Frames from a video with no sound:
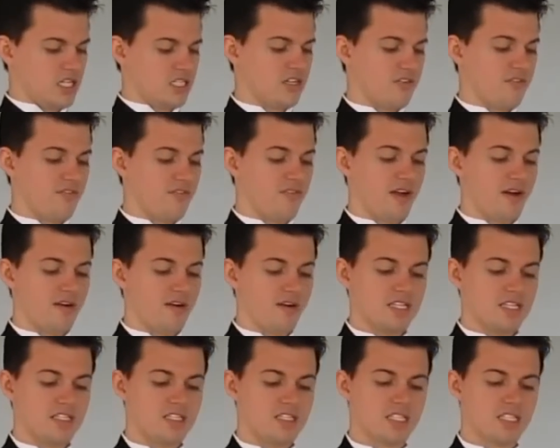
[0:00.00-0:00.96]
They're
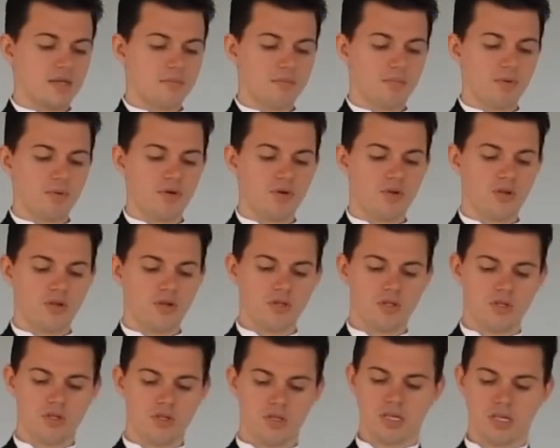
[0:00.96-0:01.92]
very
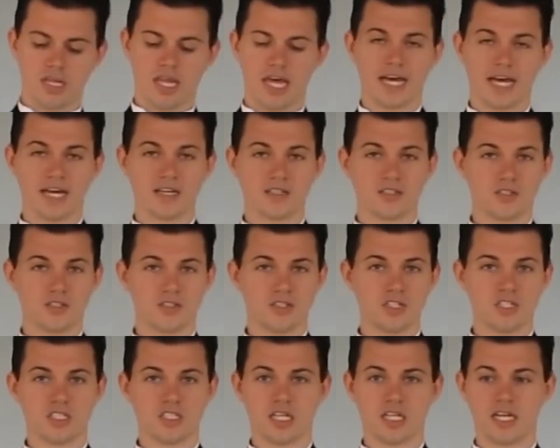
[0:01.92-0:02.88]
simple legs, so
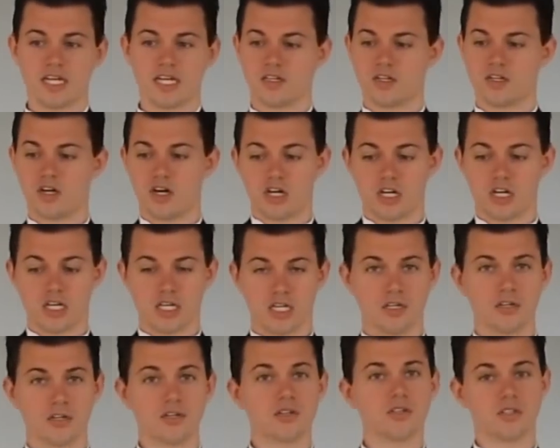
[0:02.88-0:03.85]
just like dog
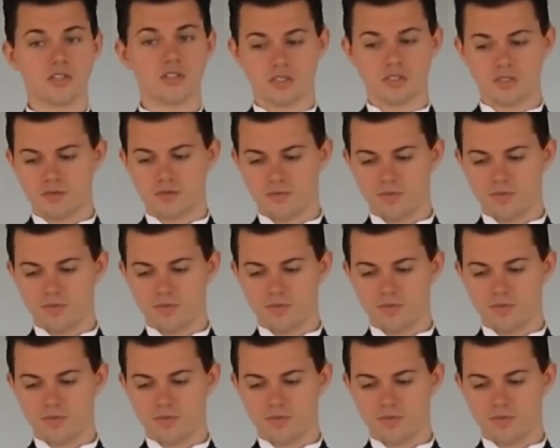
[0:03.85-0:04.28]
ears.